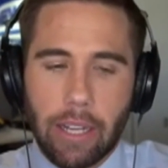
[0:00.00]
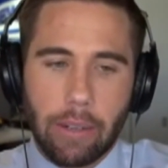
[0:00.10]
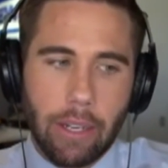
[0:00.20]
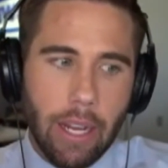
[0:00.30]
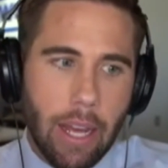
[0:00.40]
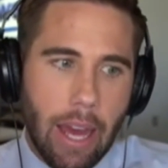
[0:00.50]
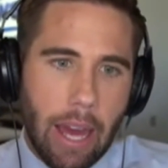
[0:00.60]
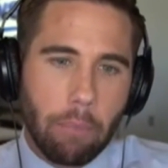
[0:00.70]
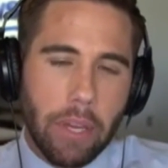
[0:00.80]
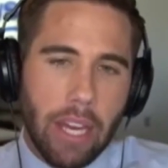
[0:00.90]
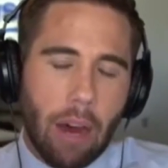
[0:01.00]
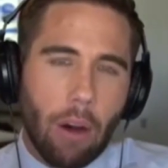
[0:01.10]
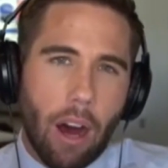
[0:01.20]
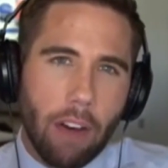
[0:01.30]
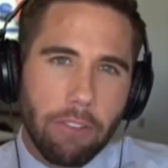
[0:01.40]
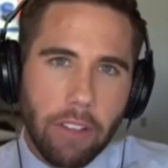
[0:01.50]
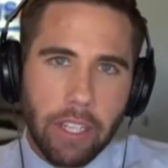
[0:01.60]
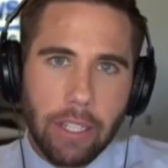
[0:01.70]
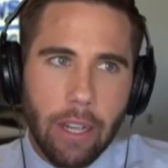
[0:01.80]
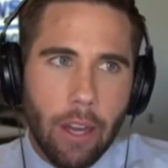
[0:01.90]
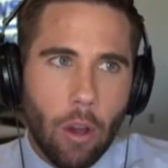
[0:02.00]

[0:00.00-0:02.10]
And and B how often